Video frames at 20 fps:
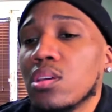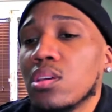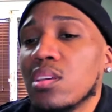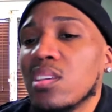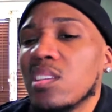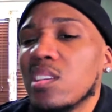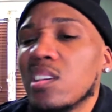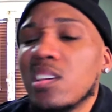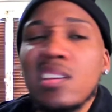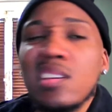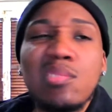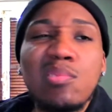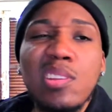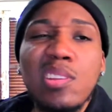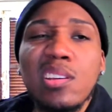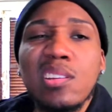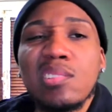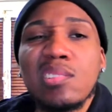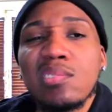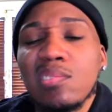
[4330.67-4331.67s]
I don't
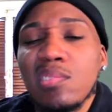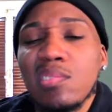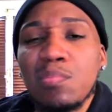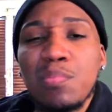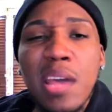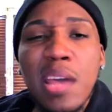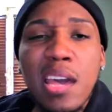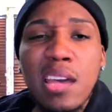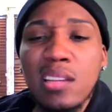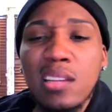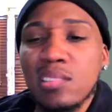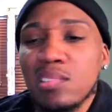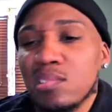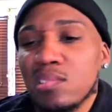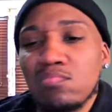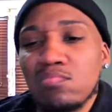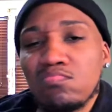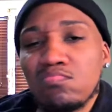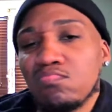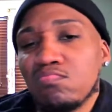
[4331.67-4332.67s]
know. I'm not.
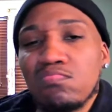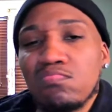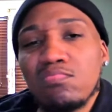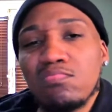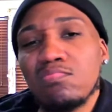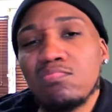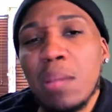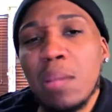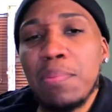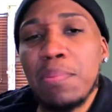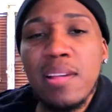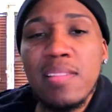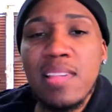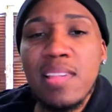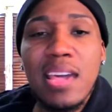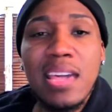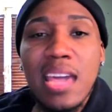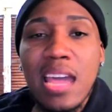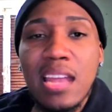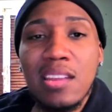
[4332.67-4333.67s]
And plus,
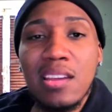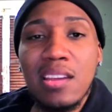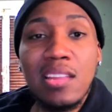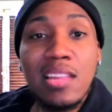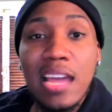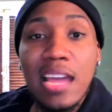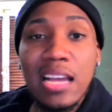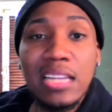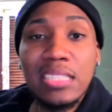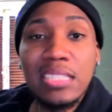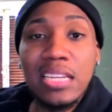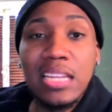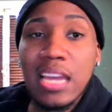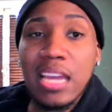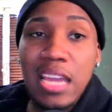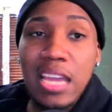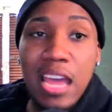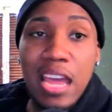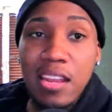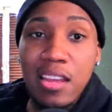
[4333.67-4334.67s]
I ain't got nothing. Like I said, I
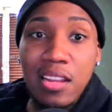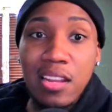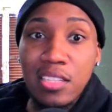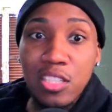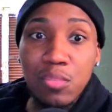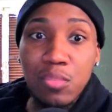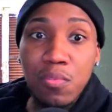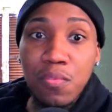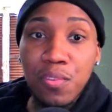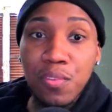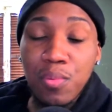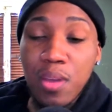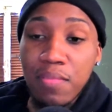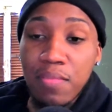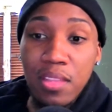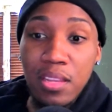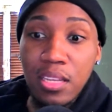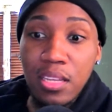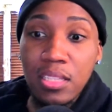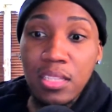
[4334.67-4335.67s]
ain't got nothing else to review
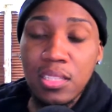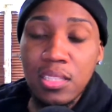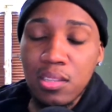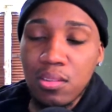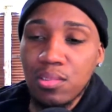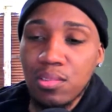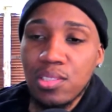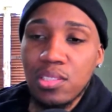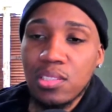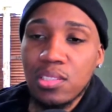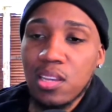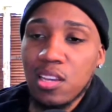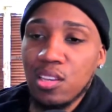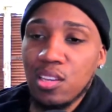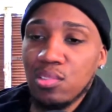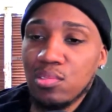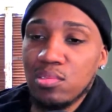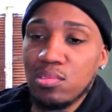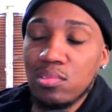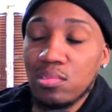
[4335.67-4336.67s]
after this. So it's just
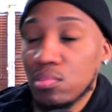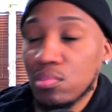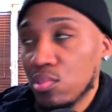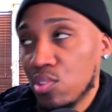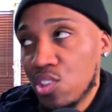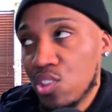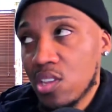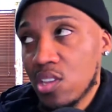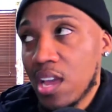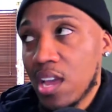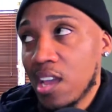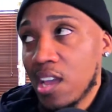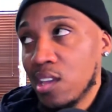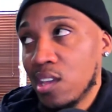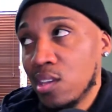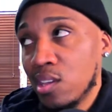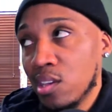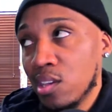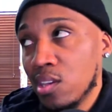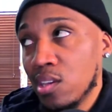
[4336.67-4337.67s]
like, should I
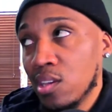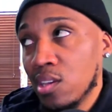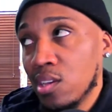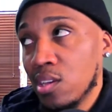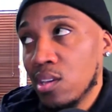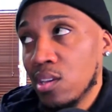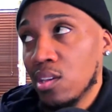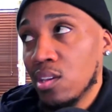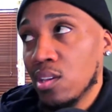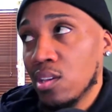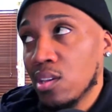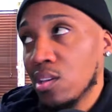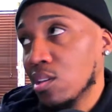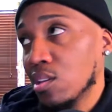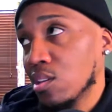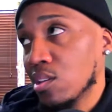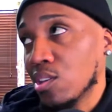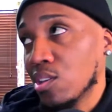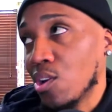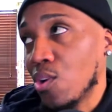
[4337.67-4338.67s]

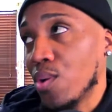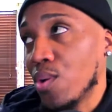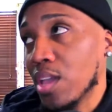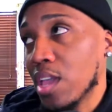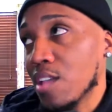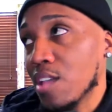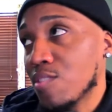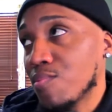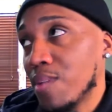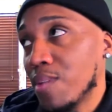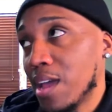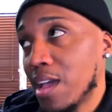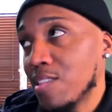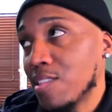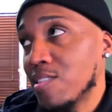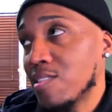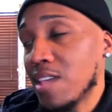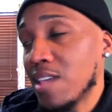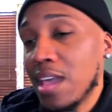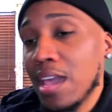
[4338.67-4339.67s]
go against what I
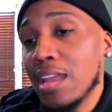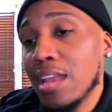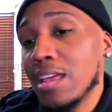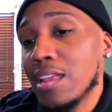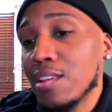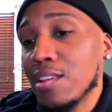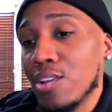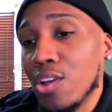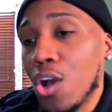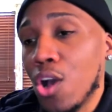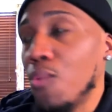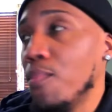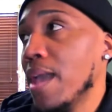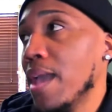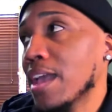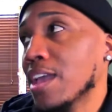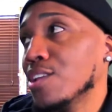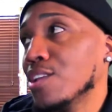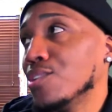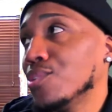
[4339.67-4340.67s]
said and go
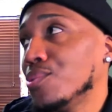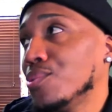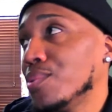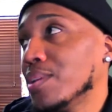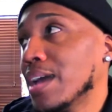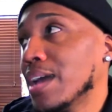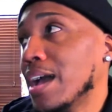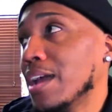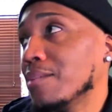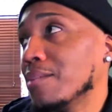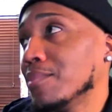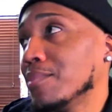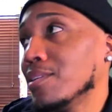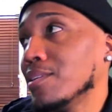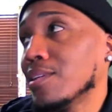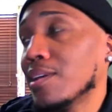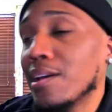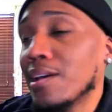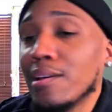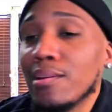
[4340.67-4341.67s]
back and do it? I
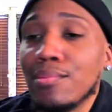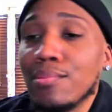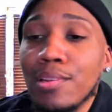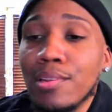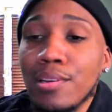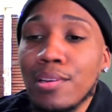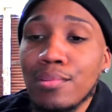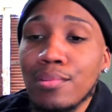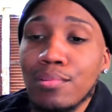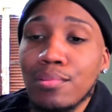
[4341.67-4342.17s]
mean, I don't know.